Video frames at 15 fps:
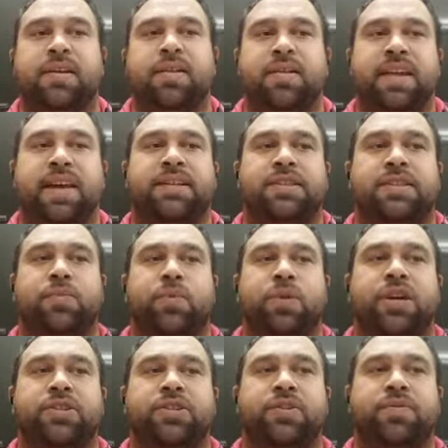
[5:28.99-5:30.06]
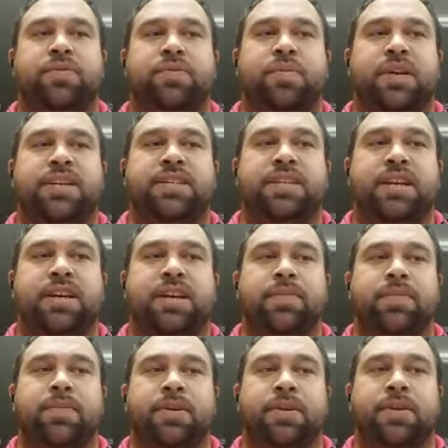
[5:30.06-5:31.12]
That's what I do for my team.
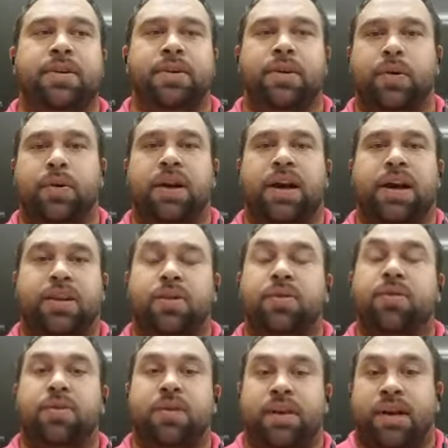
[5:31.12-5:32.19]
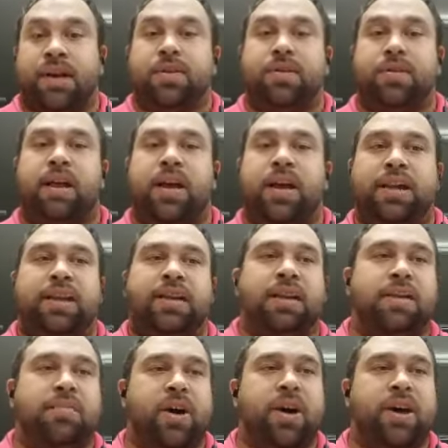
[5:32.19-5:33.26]
Or are you like in
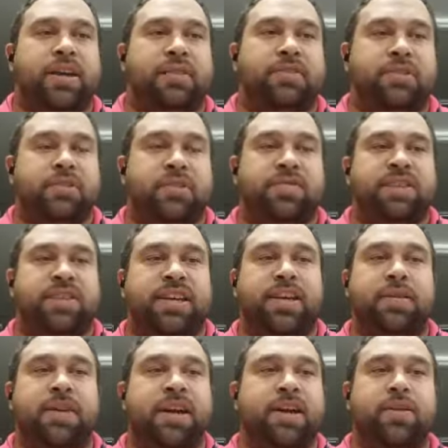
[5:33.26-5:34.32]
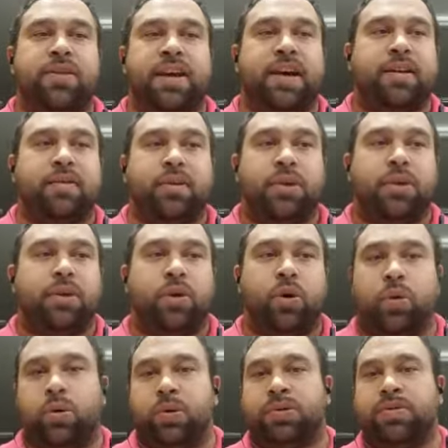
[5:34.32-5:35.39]
my sort of team, are you that
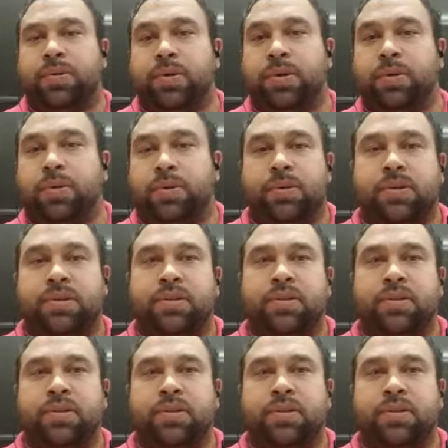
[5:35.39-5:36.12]
horse for a course?